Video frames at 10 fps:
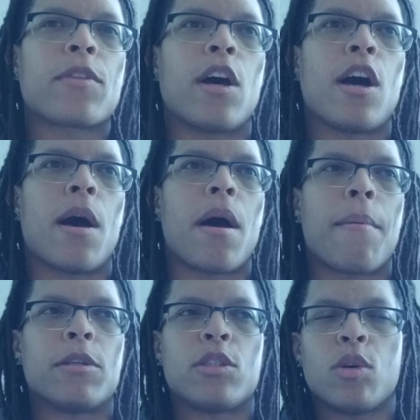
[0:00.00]

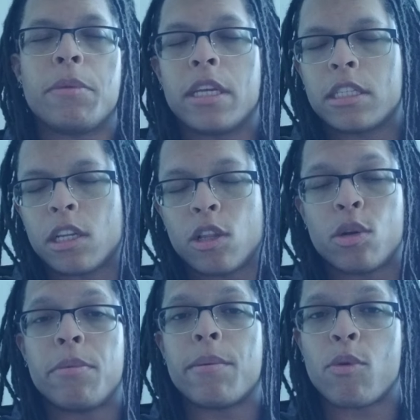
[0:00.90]
I'm assuming it's a
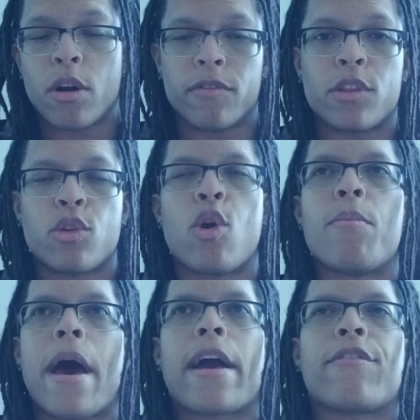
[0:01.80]
little bit more of a
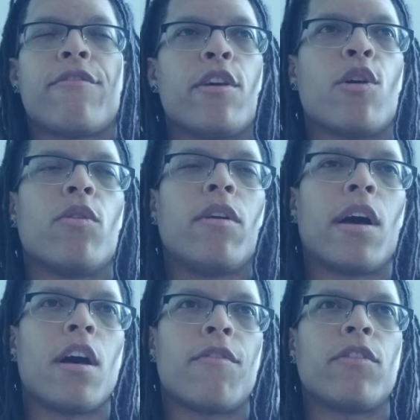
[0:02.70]
throwback feel
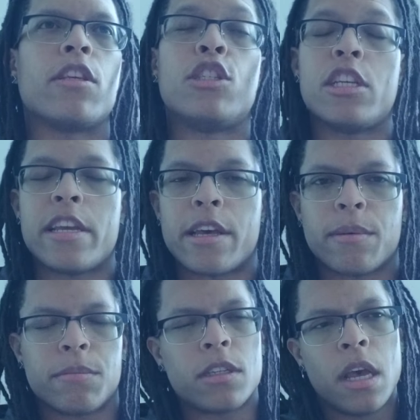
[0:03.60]
for the
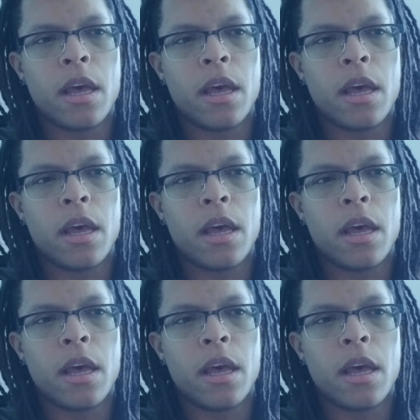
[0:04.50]
GMs.